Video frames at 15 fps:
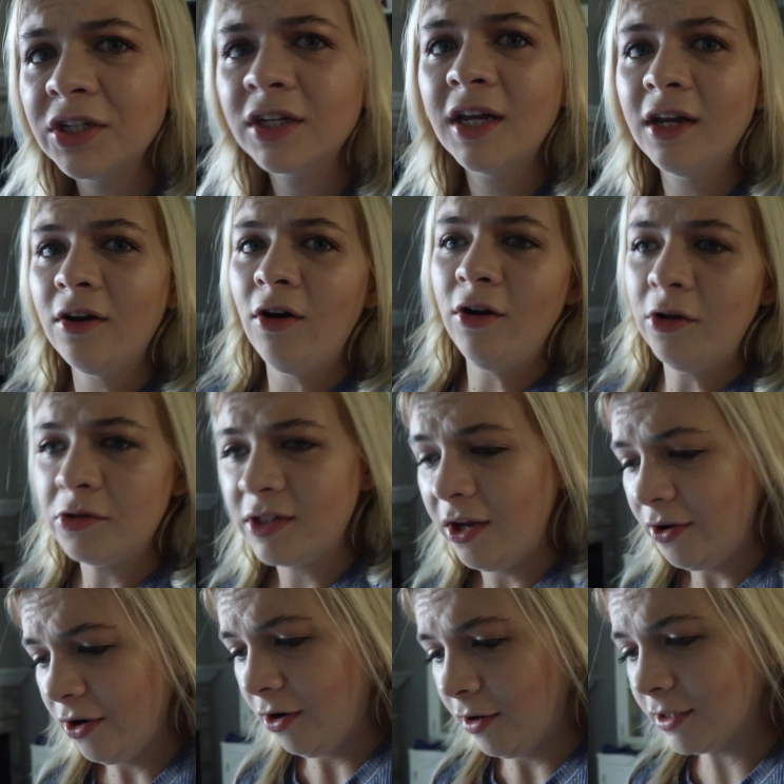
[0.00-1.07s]
should get Carlos
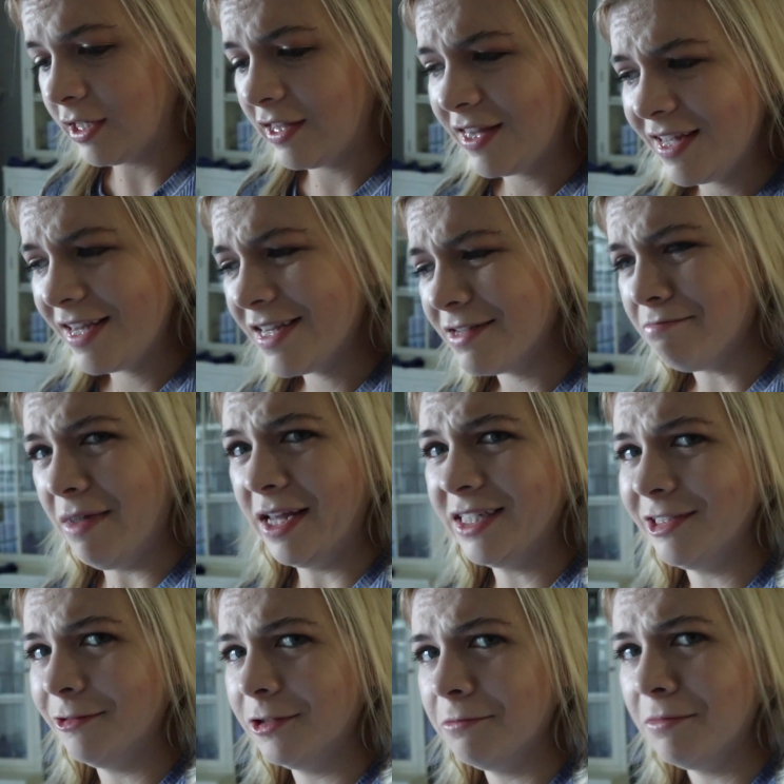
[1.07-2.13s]
out here because I think he's
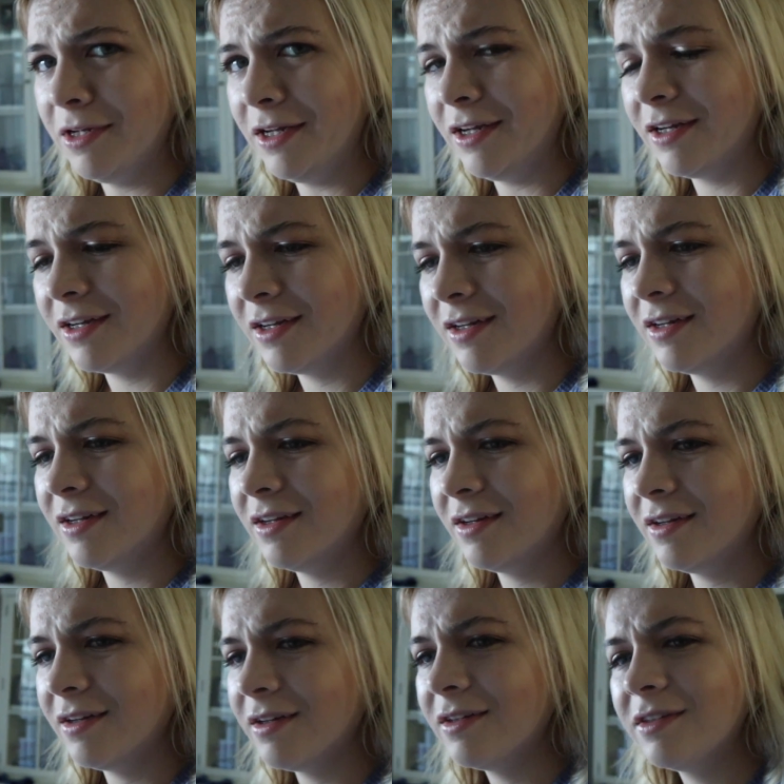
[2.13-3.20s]
messing with me
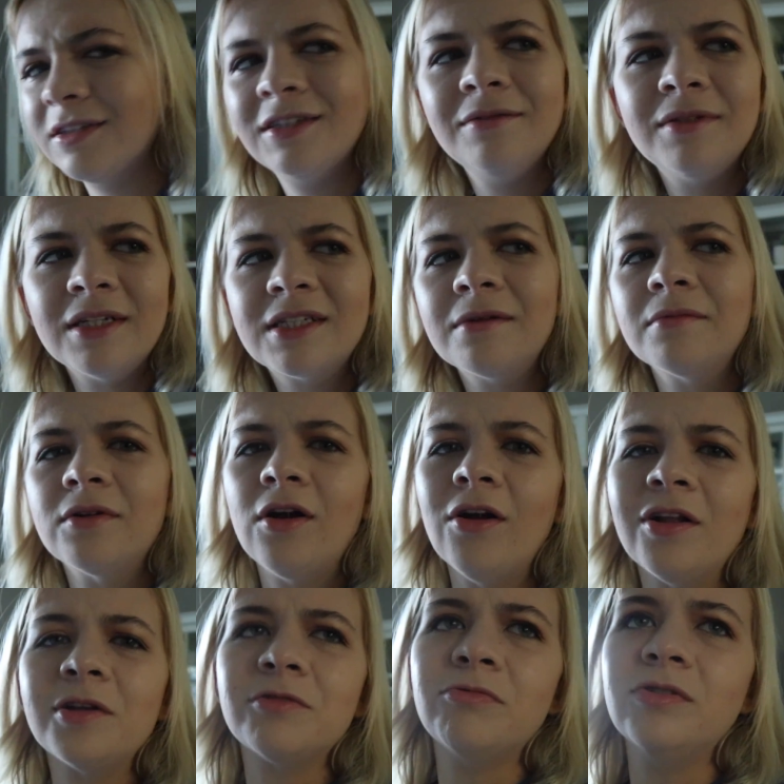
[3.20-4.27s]
seems like something
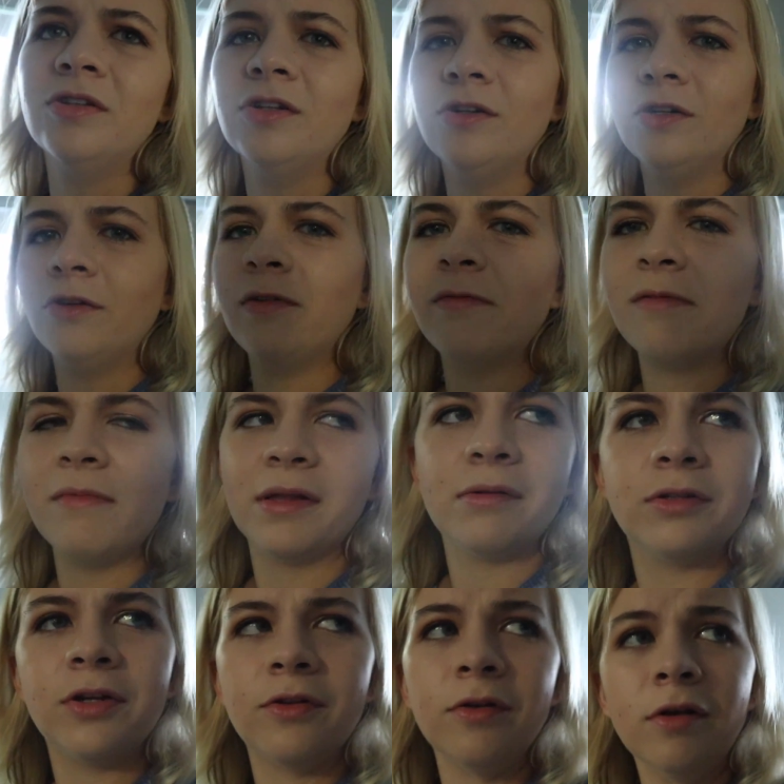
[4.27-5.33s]
Carlos would do. You know, we've been
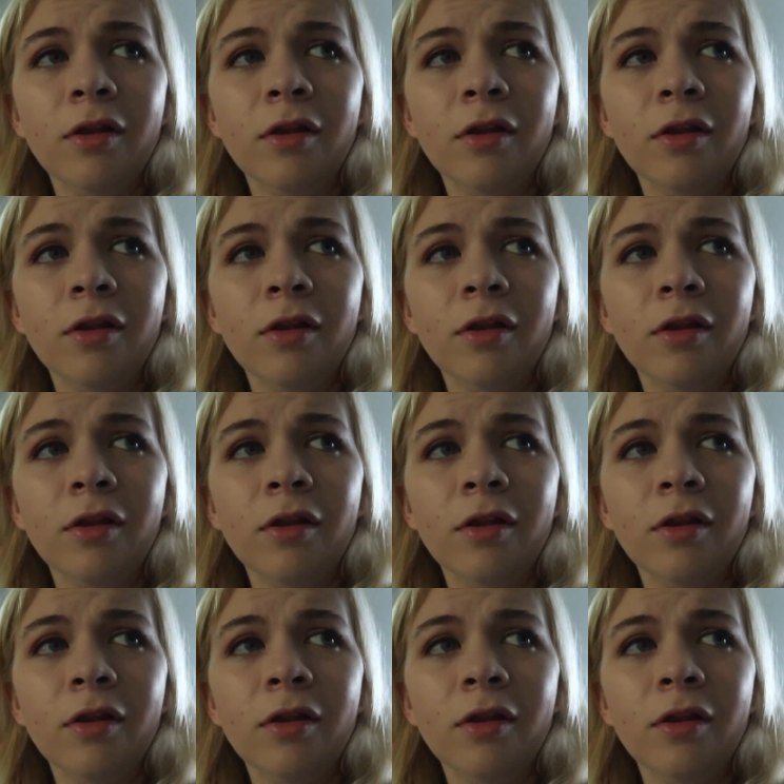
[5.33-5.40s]
messing with each other